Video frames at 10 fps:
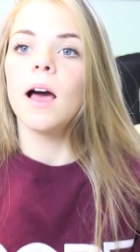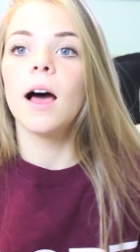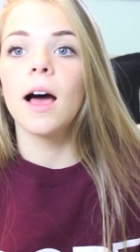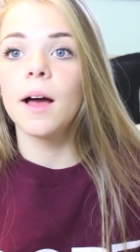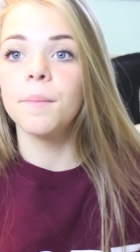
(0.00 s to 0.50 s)

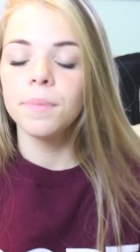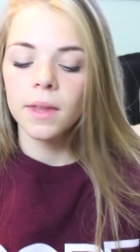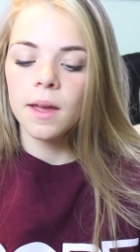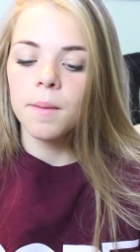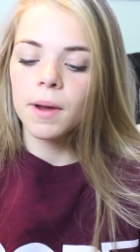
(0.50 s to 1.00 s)

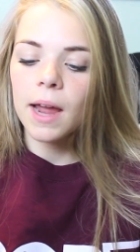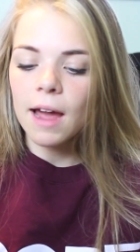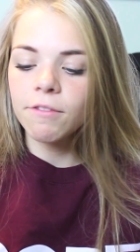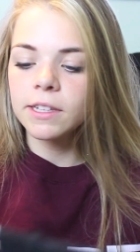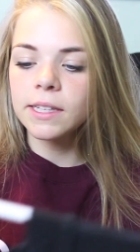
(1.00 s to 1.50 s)
Um, but I
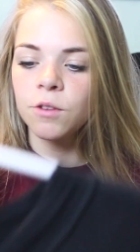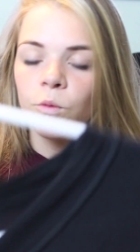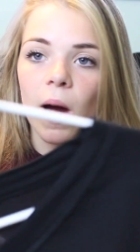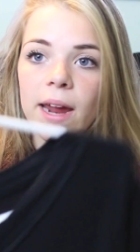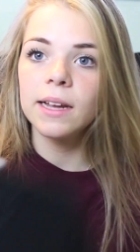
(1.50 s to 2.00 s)
have this
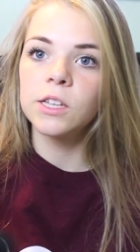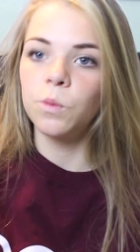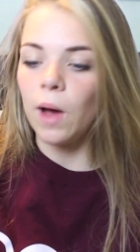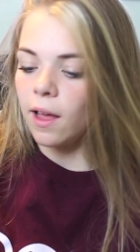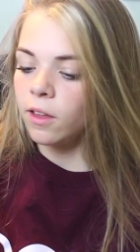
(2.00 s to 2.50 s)
in white
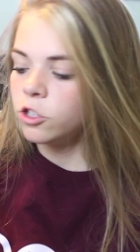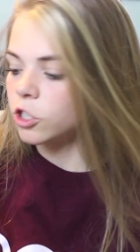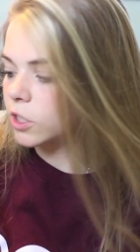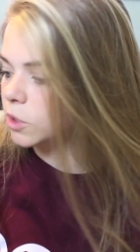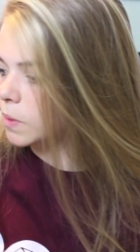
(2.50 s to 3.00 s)
as well
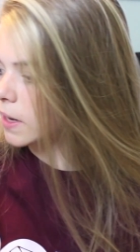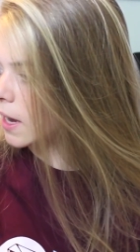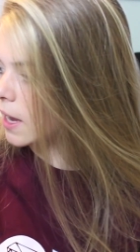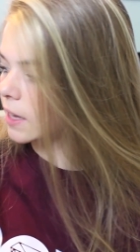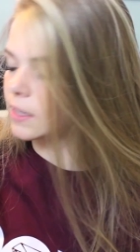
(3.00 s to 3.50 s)
just
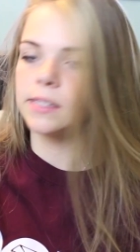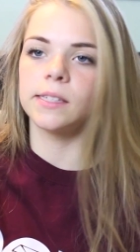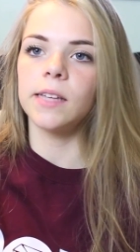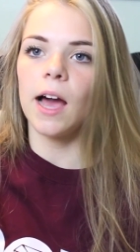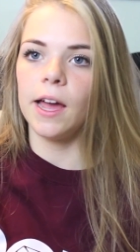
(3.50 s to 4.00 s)

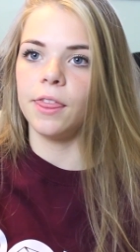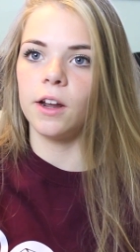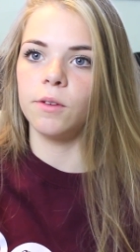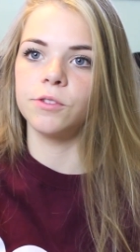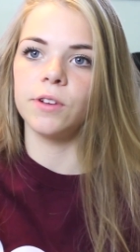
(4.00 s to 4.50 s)
because I
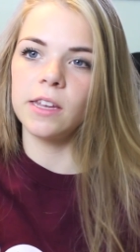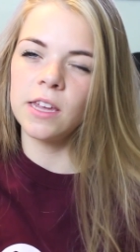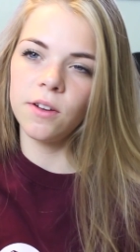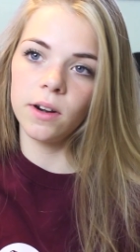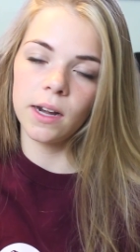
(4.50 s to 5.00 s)
thought it was really
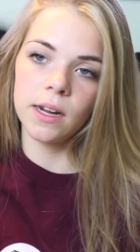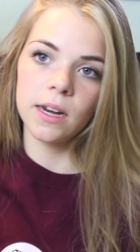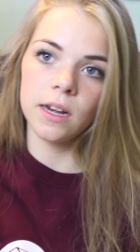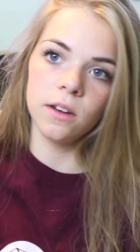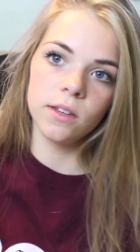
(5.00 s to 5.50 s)
cute and I
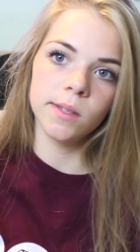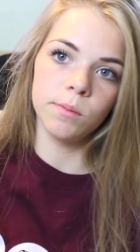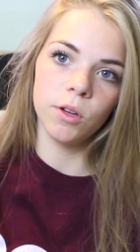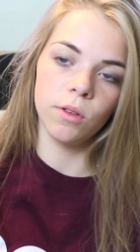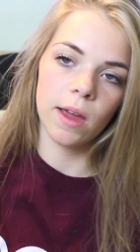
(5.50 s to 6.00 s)
needed
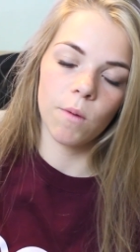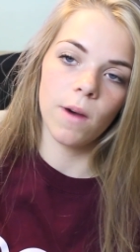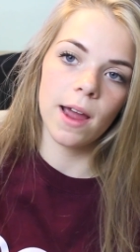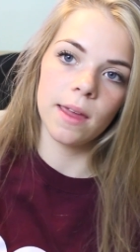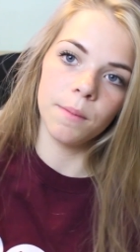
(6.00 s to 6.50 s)
some new like
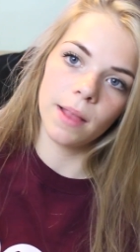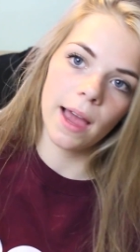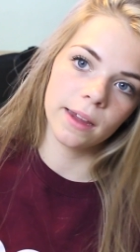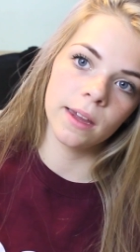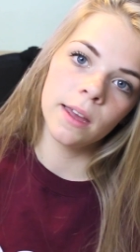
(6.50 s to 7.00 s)
white and
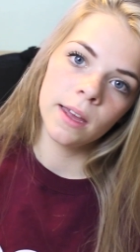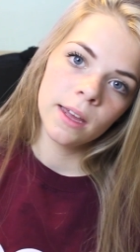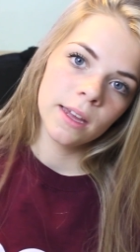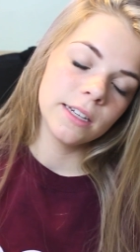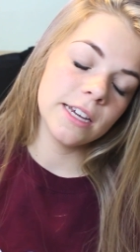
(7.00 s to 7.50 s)
black
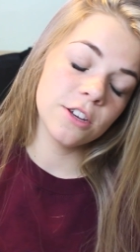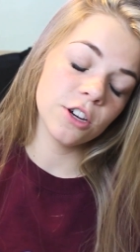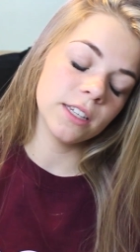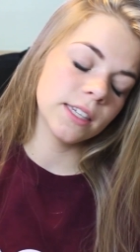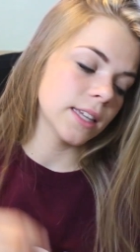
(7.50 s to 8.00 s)

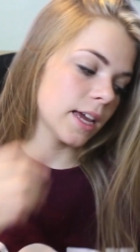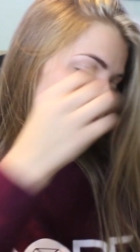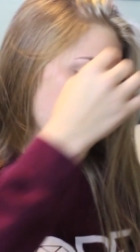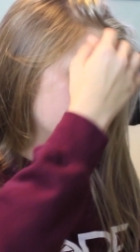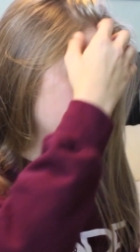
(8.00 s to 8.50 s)
t-shirts
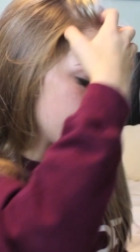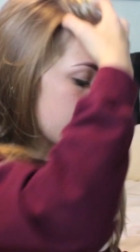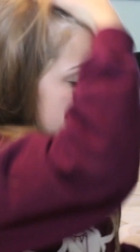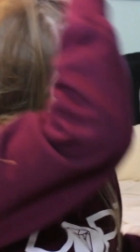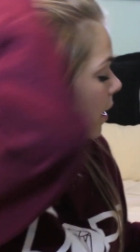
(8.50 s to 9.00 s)
and that is from Brandy